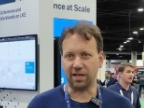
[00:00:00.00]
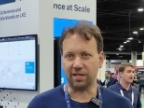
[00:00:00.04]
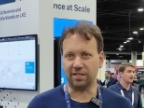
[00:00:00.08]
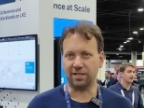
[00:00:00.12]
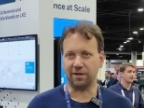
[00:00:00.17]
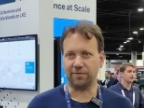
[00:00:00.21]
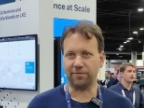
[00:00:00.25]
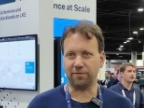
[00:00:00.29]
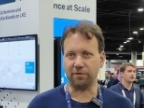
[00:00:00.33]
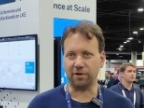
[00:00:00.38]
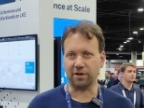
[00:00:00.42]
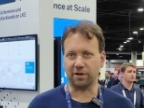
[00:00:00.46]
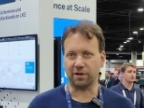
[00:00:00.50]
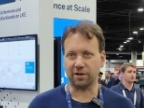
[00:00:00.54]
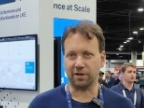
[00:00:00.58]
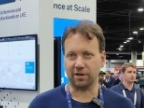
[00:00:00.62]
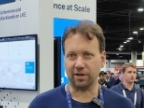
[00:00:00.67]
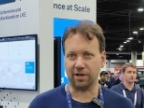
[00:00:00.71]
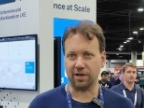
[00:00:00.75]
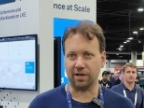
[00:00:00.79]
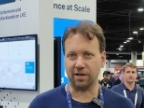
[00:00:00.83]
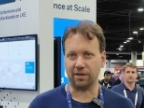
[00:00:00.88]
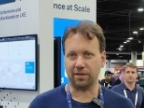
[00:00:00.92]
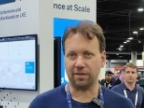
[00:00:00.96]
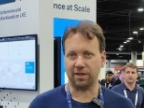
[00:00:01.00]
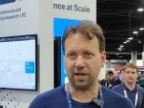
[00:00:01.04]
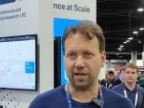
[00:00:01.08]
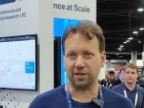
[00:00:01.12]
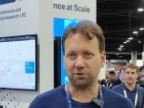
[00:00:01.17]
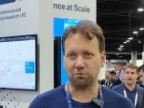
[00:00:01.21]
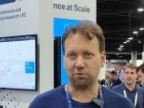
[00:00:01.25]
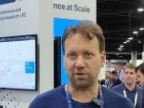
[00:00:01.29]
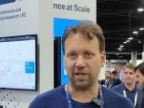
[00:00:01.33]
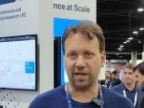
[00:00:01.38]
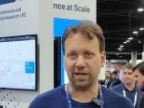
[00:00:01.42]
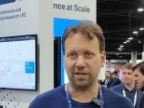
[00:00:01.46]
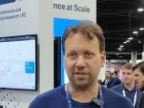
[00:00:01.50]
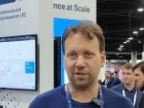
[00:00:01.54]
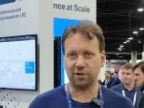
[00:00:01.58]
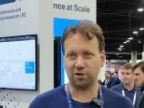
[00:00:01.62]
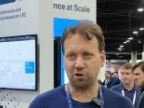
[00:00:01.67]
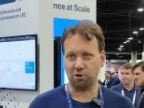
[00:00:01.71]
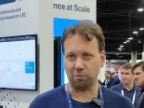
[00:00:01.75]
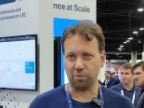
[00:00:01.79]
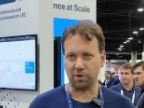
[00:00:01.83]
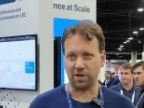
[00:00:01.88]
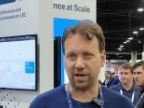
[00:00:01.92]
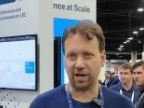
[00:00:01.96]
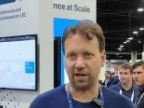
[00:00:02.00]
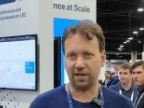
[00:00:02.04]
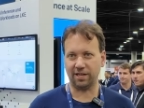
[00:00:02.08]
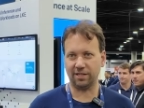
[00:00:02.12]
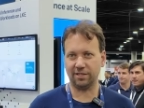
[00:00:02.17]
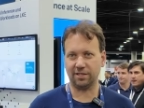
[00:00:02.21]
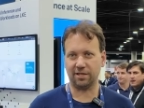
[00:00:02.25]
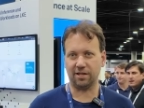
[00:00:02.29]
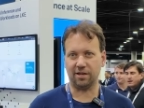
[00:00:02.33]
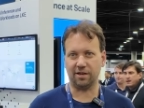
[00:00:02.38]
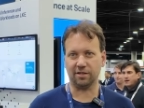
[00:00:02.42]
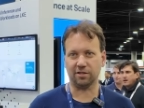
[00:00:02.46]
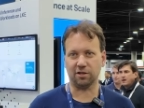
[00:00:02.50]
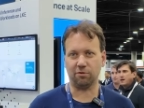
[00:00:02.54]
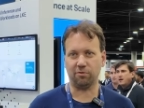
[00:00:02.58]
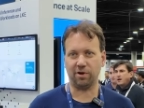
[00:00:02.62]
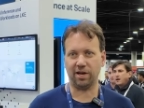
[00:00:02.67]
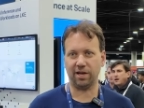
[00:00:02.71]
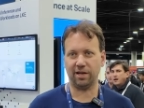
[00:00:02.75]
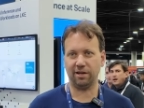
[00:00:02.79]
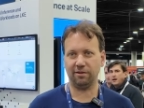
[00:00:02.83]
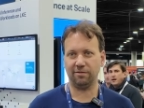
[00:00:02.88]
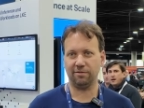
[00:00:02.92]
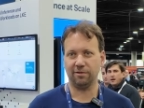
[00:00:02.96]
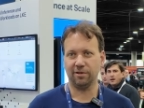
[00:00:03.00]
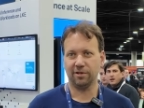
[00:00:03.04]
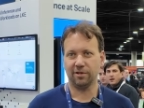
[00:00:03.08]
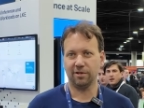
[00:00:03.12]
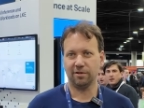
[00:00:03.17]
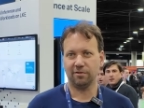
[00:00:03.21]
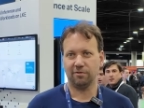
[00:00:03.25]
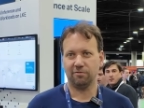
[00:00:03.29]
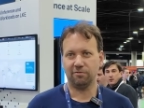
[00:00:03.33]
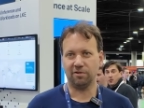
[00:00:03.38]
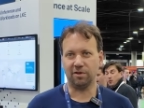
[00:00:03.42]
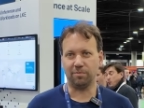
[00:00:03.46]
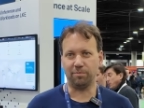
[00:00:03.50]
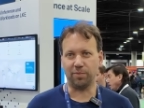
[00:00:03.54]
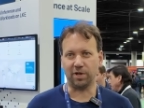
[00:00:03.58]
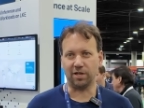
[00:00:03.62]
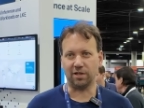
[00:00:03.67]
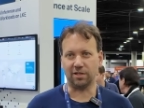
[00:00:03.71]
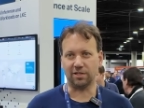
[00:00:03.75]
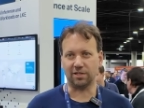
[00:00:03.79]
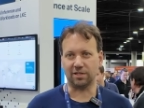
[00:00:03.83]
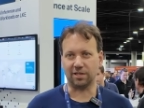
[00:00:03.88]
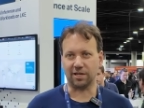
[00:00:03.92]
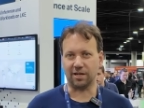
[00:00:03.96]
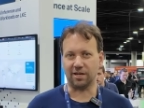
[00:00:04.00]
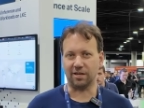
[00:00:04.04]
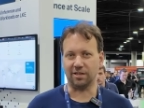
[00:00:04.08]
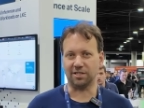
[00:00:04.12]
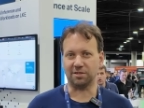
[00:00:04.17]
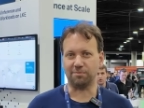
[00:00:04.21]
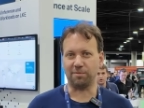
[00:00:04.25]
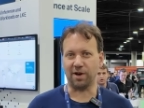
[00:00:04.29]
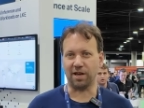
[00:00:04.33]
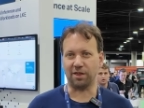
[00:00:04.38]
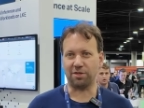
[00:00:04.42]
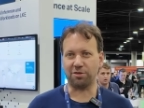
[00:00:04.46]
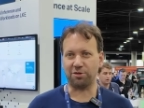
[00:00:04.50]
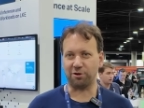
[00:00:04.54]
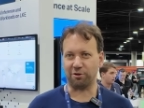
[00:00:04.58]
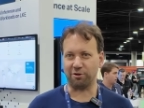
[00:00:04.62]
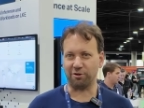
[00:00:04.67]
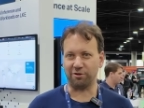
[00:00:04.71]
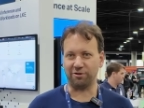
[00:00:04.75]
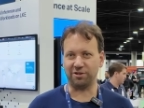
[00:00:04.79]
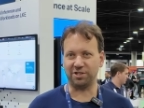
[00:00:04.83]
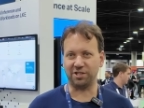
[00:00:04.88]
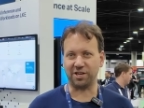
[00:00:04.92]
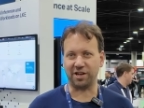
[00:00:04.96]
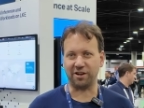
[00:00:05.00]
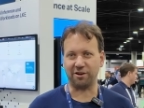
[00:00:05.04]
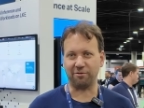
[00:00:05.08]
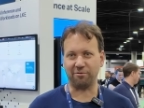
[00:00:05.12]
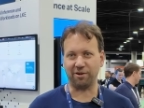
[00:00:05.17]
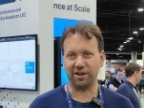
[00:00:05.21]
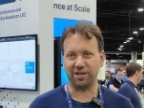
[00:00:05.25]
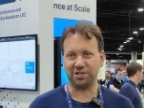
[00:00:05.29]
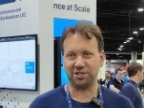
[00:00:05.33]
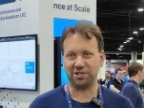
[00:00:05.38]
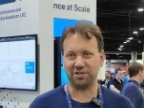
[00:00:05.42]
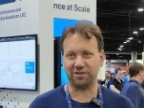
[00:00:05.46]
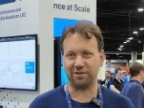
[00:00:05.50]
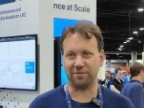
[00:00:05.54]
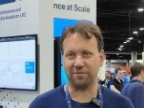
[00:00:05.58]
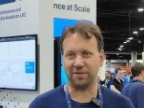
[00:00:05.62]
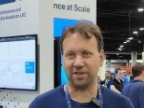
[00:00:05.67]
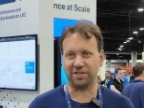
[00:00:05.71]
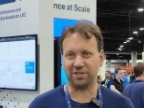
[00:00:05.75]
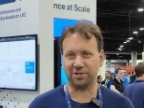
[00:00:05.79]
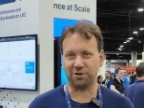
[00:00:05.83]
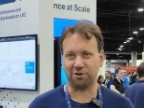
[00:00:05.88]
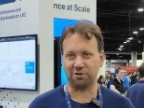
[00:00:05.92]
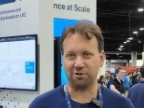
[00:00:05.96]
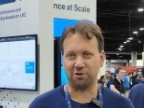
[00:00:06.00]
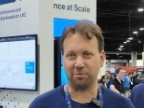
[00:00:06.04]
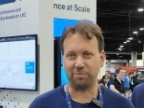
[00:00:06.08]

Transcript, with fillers: different uh, things related to Kubernetes along the way. We built uh, my third generation of internal